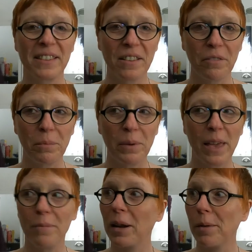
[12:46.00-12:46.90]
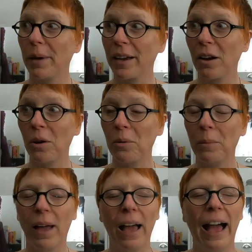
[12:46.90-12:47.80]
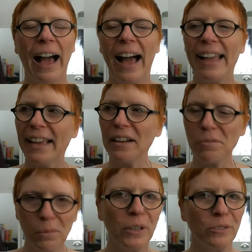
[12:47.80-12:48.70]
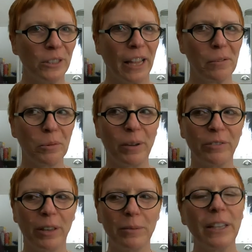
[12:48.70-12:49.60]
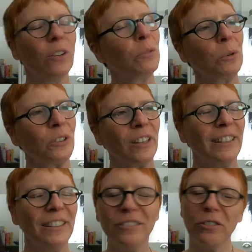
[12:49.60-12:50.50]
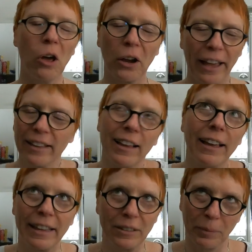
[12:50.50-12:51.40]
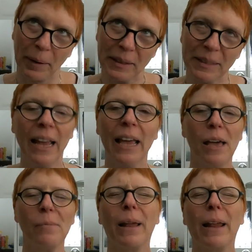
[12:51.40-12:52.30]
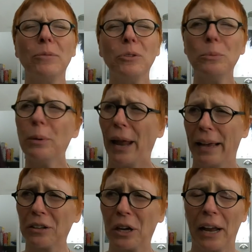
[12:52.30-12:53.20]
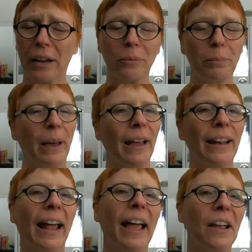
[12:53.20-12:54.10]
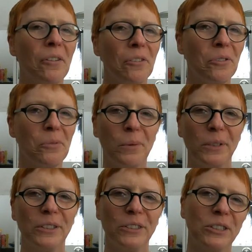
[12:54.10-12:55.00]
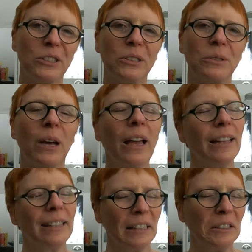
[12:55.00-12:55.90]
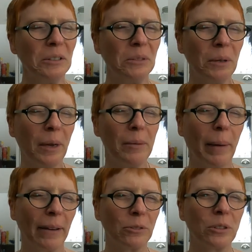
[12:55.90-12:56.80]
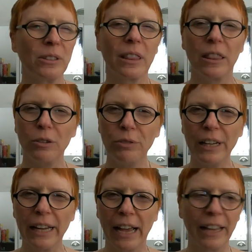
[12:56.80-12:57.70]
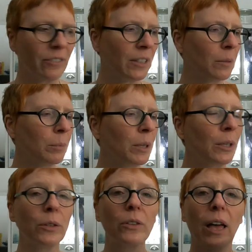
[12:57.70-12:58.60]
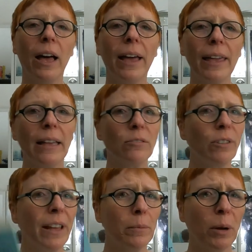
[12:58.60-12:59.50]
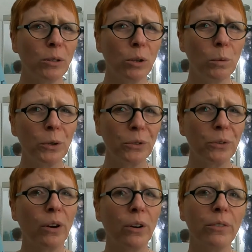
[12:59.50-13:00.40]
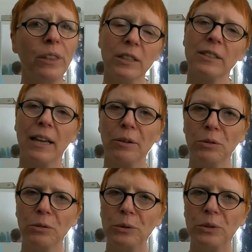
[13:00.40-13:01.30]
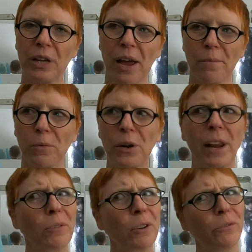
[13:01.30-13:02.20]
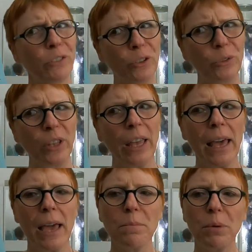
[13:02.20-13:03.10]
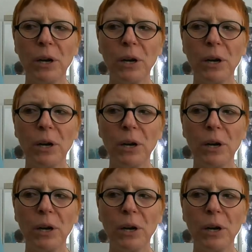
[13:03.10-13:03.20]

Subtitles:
7 p.m. and I'm back home. I had a wonderful day with my family. Of course, I didn't vlog as I expected, but I'm super knackered now. But I also wanted to tell you about the reading I have done, because I read about a quarter of This Is How You Lose the Time War, and I'm confused. I'm